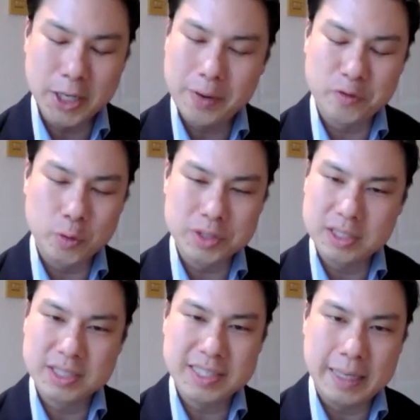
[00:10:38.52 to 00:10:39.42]
Everyone's
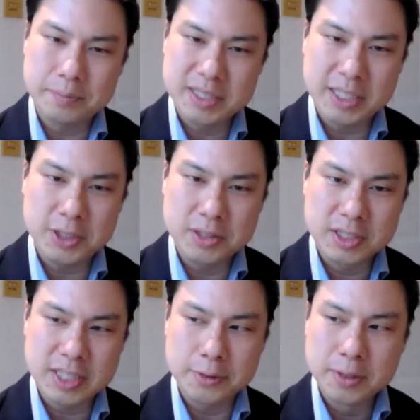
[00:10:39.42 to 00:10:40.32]
in the same
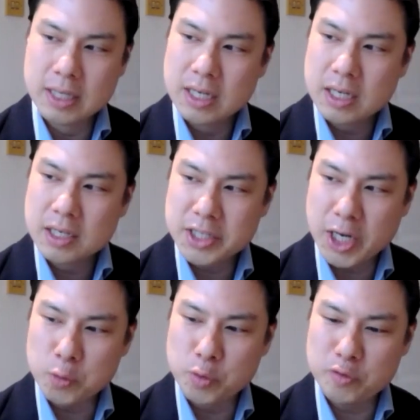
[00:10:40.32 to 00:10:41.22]
position. So,
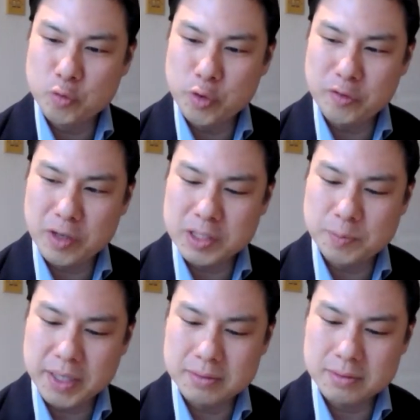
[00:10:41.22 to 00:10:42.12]
we've it's
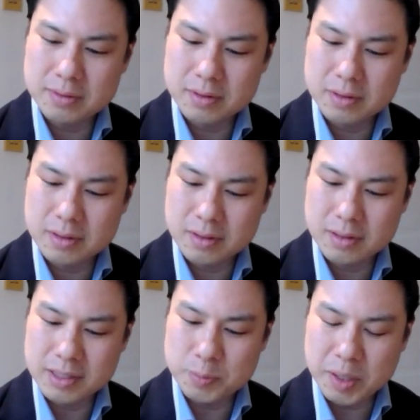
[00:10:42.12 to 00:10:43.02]
been
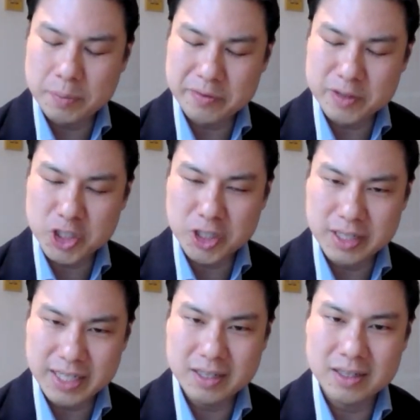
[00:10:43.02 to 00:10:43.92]
a bit of a
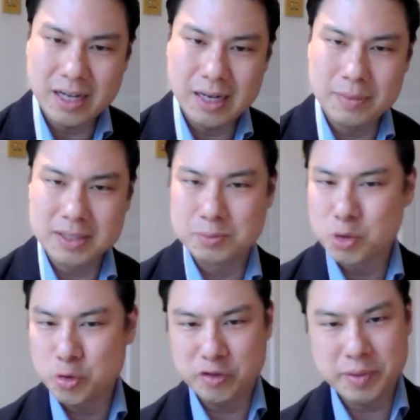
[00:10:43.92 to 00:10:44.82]
journey, as I'm
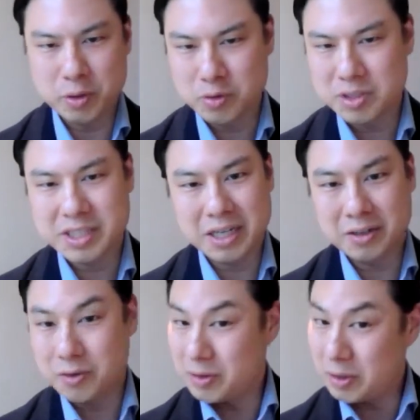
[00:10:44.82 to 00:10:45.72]
sure you've been on
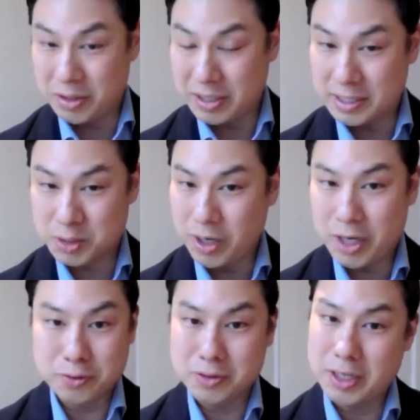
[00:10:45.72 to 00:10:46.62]
yourself as
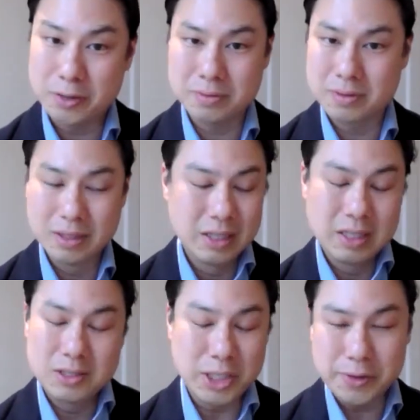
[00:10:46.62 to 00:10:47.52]
well.
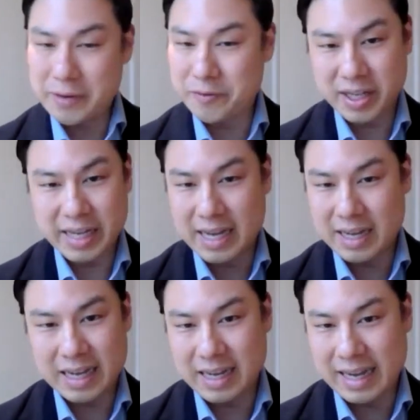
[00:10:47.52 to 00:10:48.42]
Doing everything
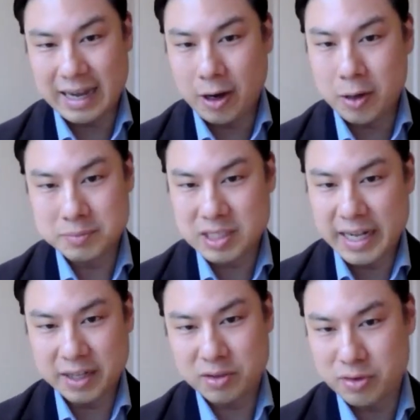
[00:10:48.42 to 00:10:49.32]
at arm's
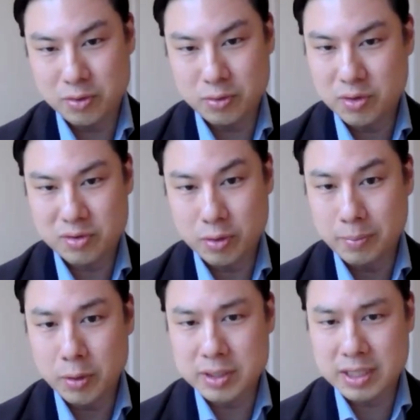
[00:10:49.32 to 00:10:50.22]
length through a
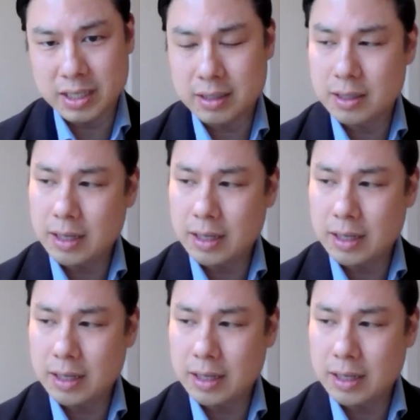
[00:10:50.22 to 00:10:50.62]
monitor.